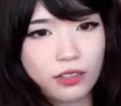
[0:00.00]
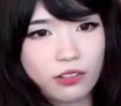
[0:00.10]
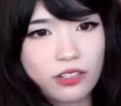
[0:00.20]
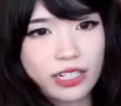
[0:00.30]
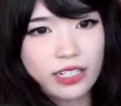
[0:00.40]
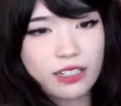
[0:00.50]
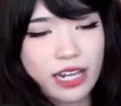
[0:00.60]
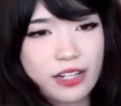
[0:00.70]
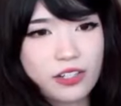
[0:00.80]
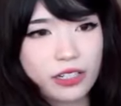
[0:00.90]
Looks Here's like how
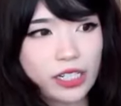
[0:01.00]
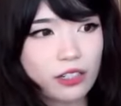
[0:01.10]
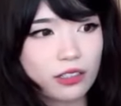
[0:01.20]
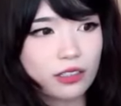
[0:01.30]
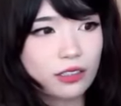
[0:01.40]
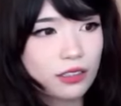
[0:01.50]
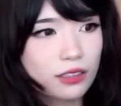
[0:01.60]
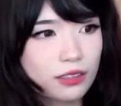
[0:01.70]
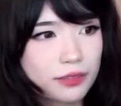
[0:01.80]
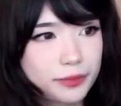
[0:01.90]
quickly the like conditions dirt.
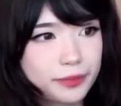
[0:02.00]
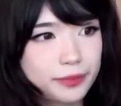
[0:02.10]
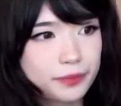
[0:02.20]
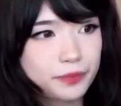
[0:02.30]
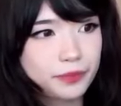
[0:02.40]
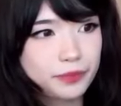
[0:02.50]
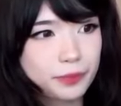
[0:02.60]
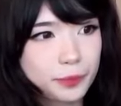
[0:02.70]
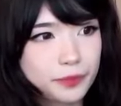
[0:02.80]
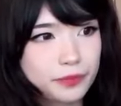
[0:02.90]
changed in New York
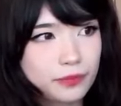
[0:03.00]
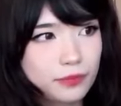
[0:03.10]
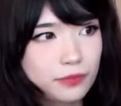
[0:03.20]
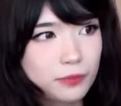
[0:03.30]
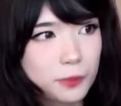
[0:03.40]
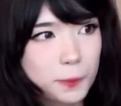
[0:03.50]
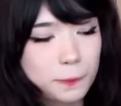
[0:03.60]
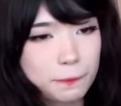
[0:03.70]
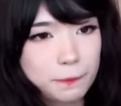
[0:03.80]
City on Tuesday.